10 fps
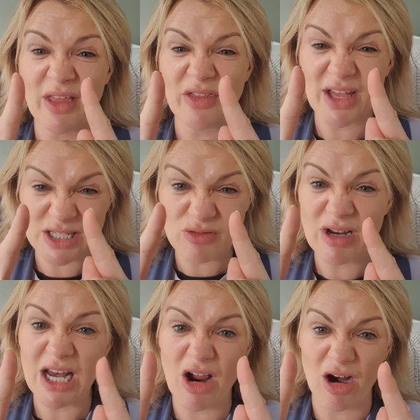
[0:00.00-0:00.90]
And that's
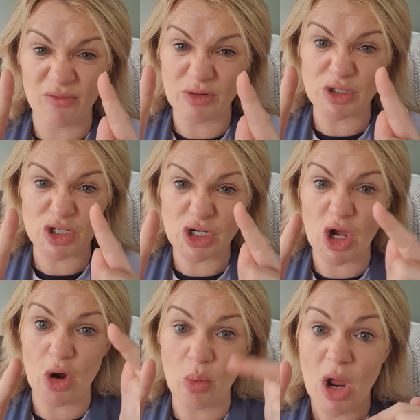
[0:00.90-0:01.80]
really hard for us to
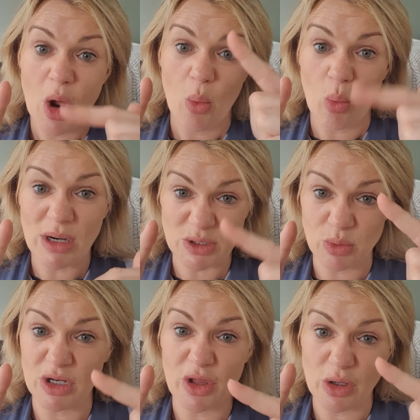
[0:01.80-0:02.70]
know which
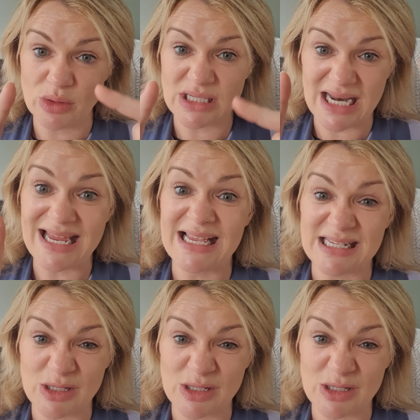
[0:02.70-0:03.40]
one of those it is